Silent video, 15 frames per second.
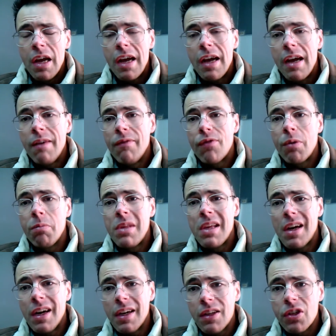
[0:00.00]
And from
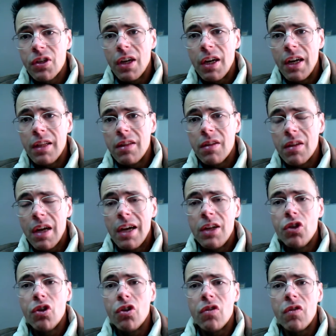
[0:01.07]
the other side,
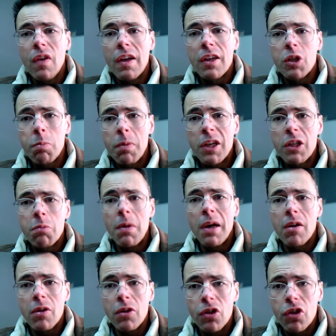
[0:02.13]
I should express
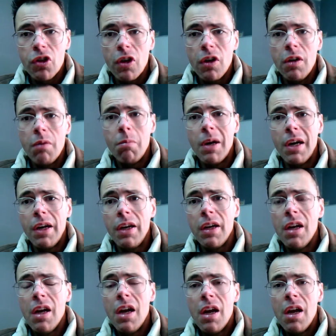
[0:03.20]
my concern, my
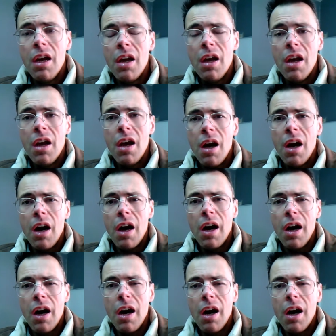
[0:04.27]

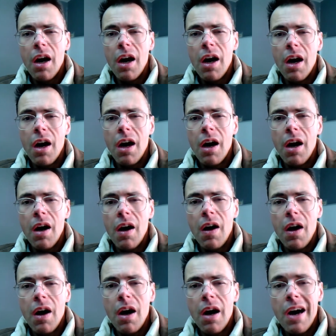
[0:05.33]
uh,
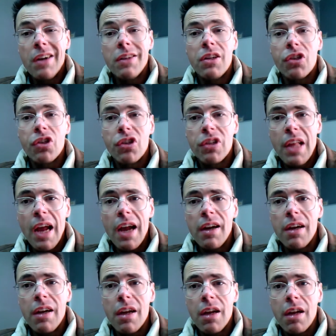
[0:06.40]

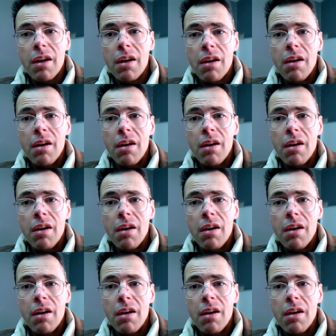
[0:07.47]
understanding